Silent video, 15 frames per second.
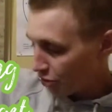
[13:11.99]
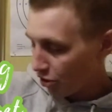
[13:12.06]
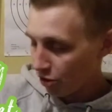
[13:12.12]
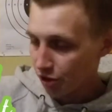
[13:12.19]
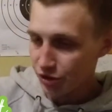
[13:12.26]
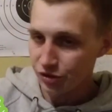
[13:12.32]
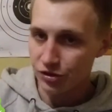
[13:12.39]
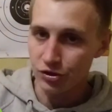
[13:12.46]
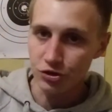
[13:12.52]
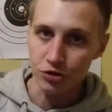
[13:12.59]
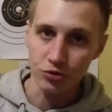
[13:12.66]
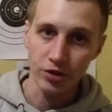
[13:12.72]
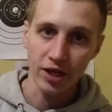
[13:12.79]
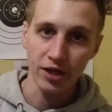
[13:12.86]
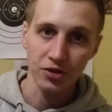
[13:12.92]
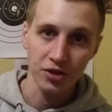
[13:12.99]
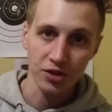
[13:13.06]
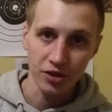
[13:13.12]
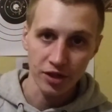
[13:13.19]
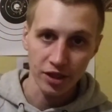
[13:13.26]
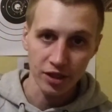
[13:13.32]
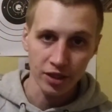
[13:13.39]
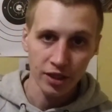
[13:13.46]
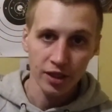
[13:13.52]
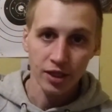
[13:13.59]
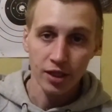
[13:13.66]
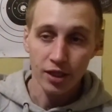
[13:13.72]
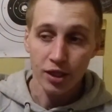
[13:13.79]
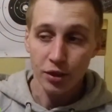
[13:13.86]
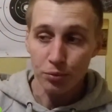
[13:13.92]
targets to shoot at than the
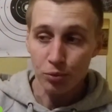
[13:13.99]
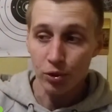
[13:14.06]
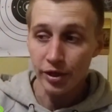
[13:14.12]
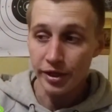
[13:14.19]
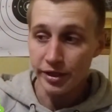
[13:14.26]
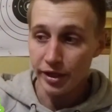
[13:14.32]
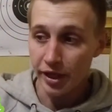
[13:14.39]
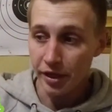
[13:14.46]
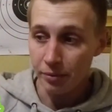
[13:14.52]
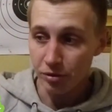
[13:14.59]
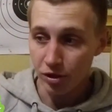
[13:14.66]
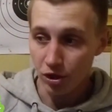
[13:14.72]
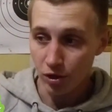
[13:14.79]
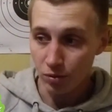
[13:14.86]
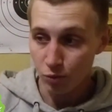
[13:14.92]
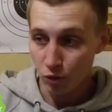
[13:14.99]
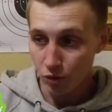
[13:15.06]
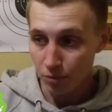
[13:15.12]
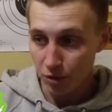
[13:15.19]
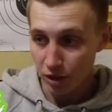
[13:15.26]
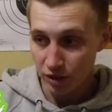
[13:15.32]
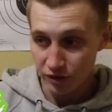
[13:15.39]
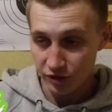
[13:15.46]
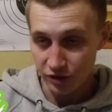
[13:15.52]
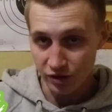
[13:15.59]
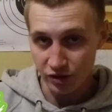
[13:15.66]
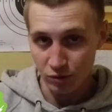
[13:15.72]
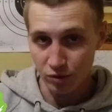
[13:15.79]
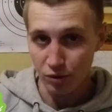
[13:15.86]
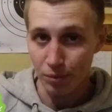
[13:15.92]
pretty lame cardboard
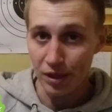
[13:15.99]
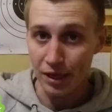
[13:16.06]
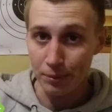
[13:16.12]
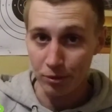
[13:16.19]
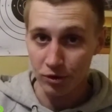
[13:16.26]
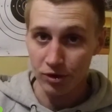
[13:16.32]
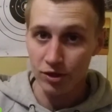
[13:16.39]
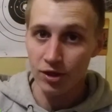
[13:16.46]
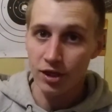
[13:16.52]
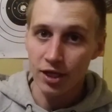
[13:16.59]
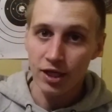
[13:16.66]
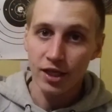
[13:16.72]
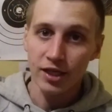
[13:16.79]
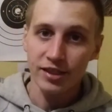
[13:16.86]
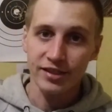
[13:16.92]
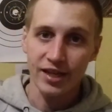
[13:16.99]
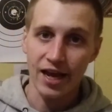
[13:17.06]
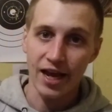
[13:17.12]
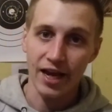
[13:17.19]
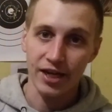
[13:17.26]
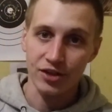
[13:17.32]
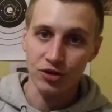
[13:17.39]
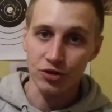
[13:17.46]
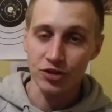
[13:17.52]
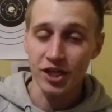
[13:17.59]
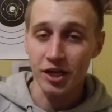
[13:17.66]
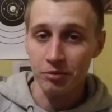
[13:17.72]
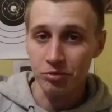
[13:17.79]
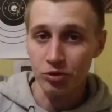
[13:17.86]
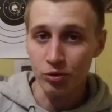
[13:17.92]
boxes with paper tacked or
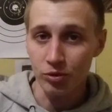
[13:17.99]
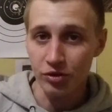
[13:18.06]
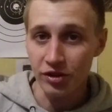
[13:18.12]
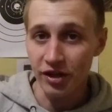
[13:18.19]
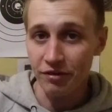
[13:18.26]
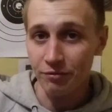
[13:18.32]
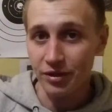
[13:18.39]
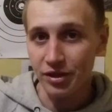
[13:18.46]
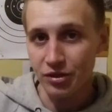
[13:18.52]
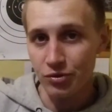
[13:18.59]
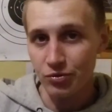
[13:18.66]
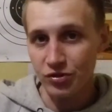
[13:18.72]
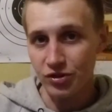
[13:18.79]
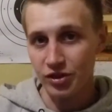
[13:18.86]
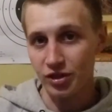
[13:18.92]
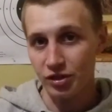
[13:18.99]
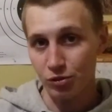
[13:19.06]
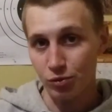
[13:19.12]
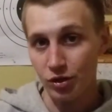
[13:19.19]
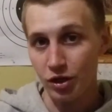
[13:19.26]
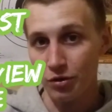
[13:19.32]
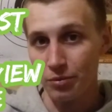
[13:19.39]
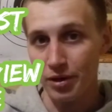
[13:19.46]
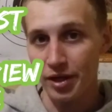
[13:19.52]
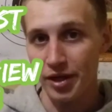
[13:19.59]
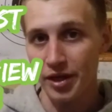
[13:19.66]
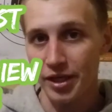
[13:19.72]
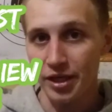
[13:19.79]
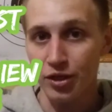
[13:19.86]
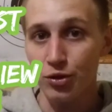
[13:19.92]
taped to it that I've been using throughout
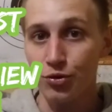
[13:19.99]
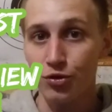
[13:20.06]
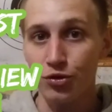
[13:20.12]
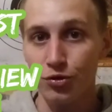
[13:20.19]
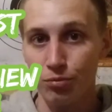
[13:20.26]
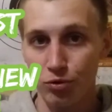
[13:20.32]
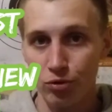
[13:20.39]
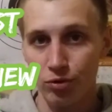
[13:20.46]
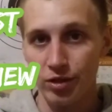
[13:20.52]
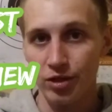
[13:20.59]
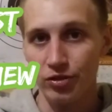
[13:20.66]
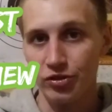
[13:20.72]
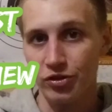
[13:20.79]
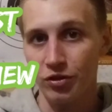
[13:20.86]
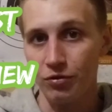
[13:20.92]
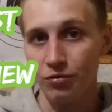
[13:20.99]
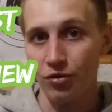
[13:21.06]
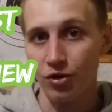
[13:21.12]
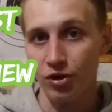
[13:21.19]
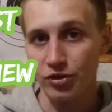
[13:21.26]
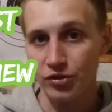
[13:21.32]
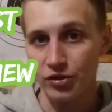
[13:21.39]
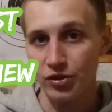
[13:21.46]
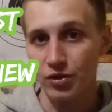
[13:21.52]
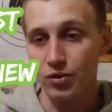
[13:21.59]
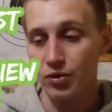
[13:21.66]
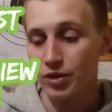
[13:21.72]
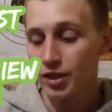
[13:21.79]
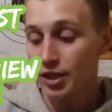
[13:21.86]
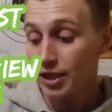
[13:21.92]
my YouTube career so far,
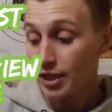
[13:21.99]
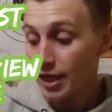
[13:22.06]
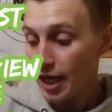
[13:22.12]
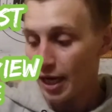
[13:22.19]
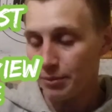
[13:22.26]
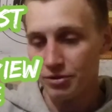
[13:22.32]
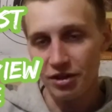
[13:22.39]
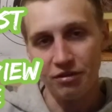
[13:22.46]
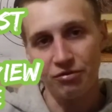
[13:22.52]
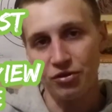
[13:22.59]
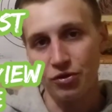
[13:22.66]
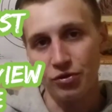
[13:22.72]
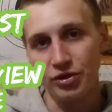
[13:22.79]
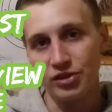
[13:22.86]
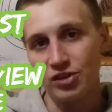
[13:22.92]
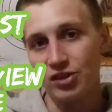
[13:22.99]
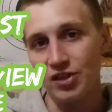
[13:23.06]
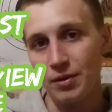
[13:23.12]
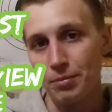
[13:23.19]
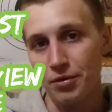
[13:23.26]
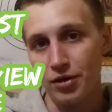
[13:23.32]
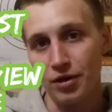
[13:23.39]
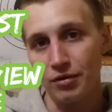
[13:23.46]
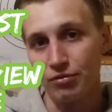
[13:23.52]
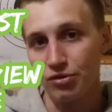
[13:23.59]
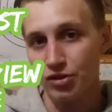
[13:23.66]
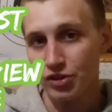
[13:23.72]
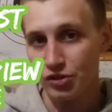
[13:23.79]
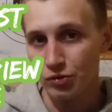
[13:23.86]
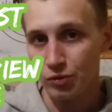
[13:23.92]
so I'm definitely stepping it up
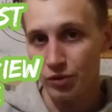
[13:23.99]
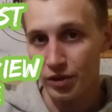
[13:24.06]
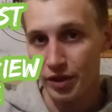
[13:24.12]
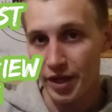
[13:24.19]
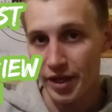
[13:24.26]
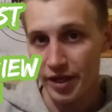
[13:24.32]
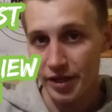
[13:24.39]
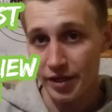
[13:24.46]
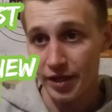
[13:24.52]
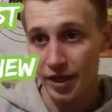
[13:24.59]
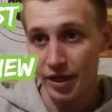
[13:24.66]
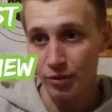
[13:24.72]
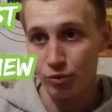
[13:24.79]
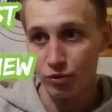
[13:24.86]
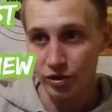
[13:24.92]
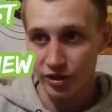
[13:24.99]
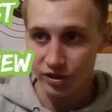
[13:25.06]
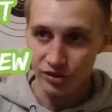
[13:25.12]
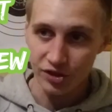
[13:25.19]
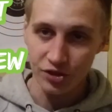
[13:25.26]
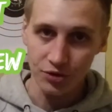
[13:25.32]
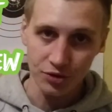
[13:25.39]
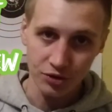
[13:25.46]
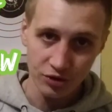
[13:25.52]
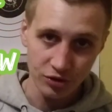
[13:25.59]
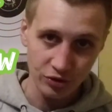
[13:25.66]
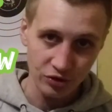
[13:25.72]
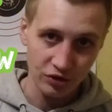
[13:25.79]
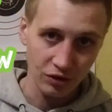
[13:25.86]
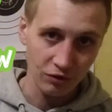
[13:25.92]
for this one, and I will continue to
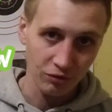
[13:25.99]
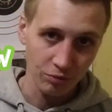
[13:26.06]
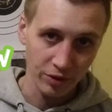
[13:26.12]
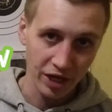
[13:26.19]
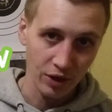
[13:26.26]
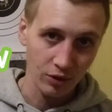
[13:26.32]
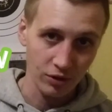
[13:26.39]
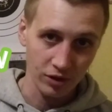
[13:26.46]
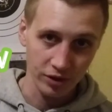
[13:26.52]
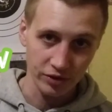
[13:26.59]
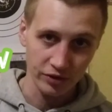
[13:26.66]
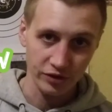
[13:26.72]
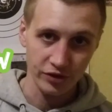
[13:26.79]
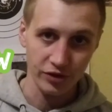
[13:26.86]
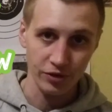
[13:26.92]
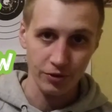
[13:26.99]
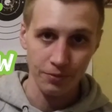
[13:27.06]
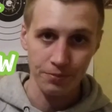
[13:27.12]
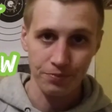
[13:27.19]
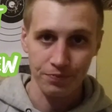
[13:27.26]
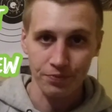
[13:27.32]
do so from now on, so.